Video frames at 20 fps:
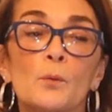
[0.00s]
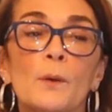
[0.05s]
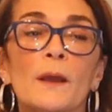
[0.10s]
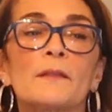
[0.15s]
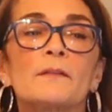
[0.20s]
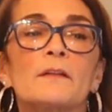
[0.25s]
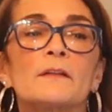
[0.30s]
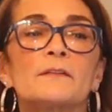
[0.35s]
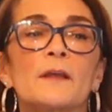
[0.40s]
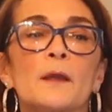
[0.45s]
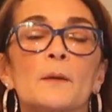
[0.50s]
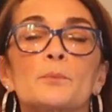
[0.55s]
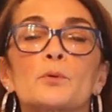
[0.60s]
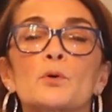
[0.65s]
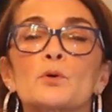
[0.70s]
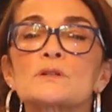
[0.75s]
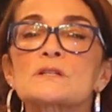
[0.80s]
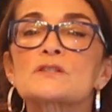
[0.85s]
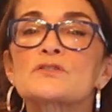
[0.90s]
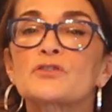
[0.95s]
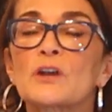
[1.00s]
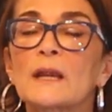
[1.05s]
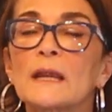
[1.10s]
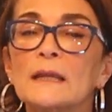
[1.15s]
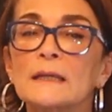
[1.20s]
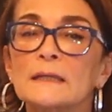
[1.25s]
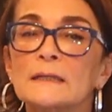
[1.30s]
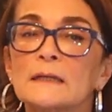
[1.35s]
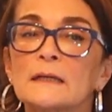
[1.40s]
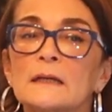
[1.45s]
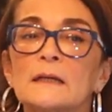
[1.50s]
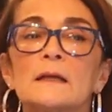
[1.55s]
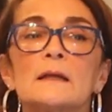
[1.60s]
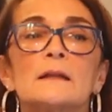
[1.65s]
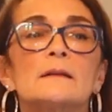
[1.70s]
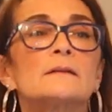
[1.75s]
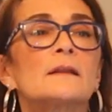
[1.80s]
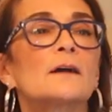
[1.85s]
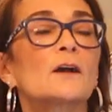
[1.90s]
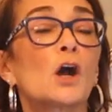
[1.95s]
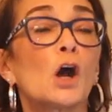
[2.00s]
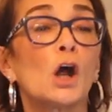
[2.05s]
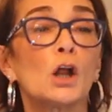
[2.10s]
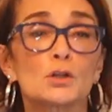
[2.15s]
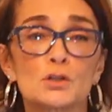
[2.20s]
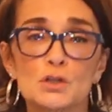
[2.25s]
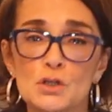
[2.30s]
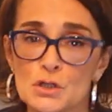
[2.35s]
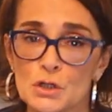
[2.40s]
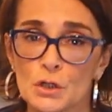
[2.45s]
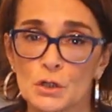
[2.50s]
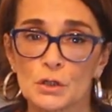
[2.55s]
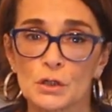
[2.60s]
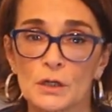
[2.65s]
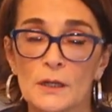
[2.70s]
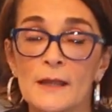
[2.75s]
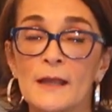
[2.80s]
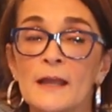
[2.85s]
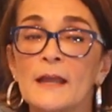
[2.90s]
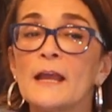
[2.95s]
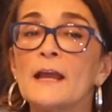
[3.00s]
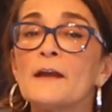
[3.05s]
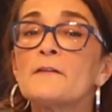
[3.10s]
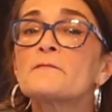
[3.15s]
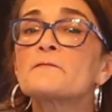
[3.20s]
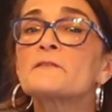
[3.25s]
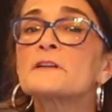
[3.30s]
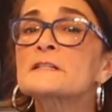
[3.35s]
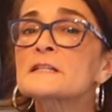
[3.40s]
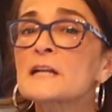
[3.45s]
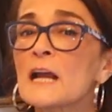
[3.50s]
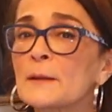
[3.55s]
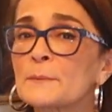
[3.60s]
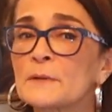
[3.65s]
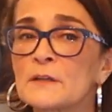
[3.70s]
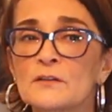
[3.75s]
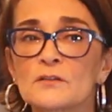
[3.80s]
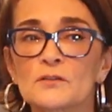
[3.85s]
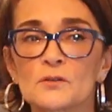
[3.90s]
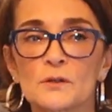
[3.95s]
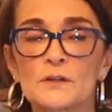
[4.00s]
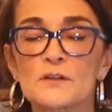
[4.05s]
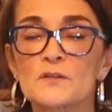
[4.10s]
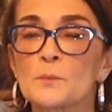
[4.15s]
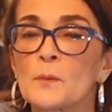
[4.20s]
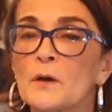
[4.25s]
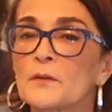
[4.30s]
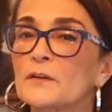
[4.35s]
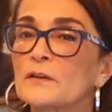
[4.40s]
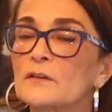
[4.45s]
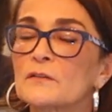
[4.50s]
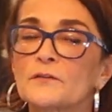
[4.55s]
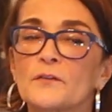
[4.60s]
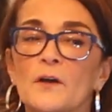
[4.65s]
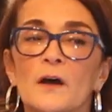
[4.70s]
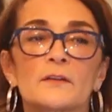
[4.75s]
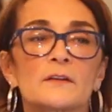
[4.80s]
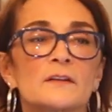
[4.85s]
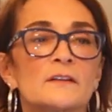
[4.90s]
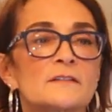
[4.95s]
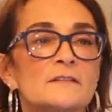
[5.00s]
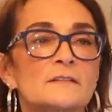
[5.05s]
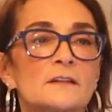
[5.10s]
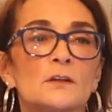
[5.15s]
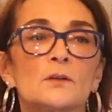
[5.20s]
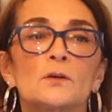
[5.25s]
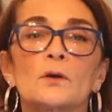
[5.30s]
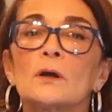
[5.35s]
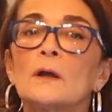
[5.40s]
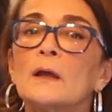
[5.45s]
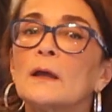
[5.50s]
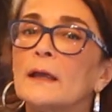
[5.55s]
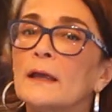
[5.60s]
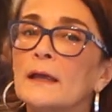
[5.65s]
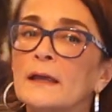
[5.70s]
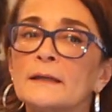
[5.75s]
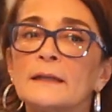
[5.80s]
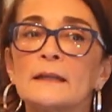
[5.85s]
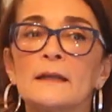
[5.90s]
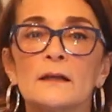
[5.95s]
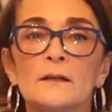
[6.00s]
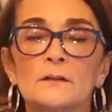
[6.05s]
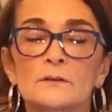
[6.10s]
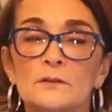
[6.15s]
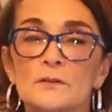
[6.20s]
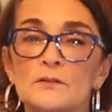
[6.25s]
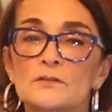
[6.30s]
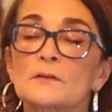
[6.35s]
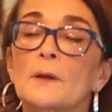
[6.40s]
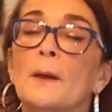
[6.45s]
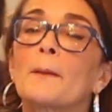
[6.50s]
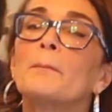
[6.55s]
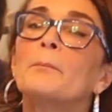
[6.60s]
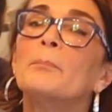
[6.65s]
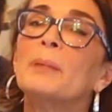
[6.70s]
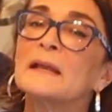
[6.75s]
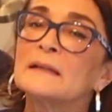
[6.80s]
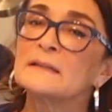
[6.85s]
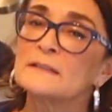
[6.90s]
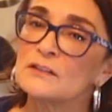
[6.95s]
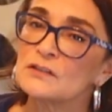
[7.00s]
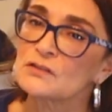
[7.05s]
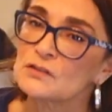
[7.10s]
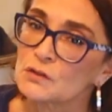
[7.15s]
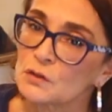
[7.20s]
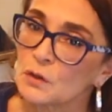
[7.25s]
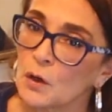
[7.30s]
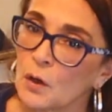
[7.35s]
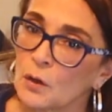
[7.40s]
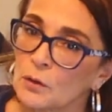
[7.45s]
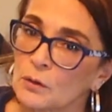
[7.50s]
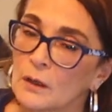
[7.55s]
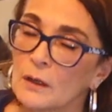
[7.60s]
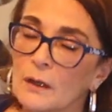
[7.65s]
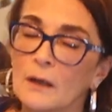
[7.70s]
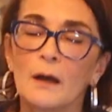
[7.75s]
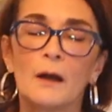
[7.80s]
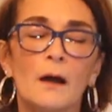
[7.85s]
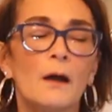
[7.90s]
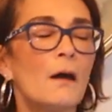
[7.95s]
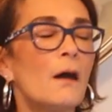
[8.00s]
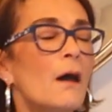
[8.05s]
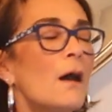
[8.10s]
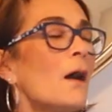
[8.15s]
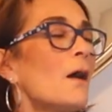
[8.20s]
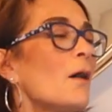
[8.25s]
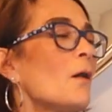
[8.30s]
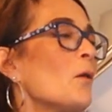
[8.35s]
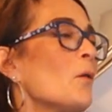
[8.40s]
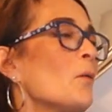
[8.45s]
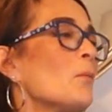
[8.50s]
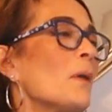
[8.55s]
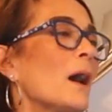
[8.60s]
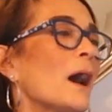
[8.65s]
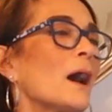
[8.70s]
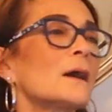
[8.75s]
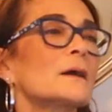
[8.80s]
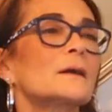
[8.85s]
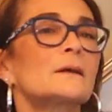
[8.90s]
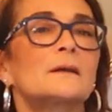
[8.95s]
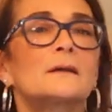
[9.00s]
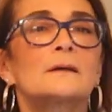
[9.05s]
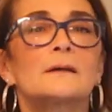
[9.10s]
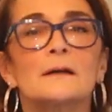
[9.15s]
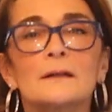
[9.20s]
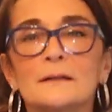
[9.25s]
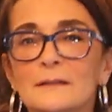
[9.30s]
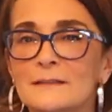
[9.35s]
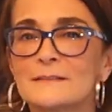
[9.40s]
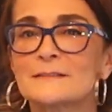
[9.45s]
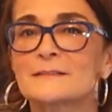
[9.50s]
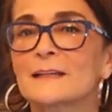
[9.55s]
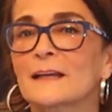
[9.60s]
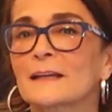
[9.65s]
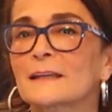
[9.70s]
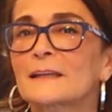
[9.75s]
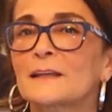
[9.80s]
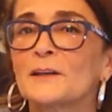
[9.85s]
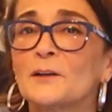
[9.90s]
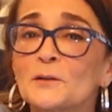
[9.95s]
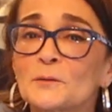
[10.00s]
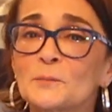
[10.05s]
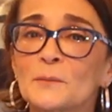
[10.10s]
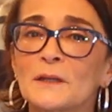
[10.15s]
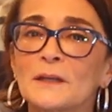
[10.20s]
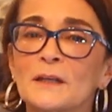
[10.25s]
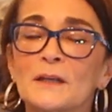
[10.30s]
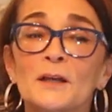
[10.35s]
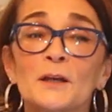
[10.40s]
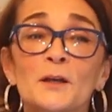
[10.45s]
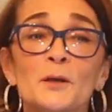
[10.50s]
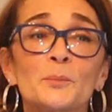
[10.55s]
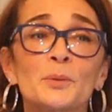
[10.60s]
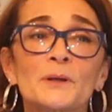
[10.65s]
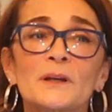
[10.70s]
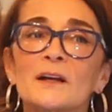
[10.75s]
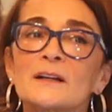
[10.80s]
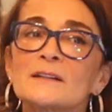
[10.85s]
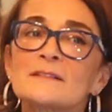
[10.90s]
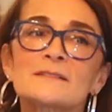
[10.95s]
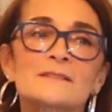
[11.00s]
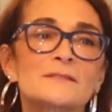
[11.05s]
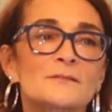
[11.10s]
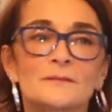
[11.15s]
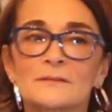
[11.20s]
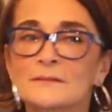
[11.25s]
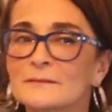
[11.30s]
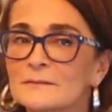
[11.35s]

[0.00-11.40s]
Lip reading: way that they portrayed the culture. Every time he saw his mother, his father, his tío, any elders, bendición. Oh my goodness, that killed me because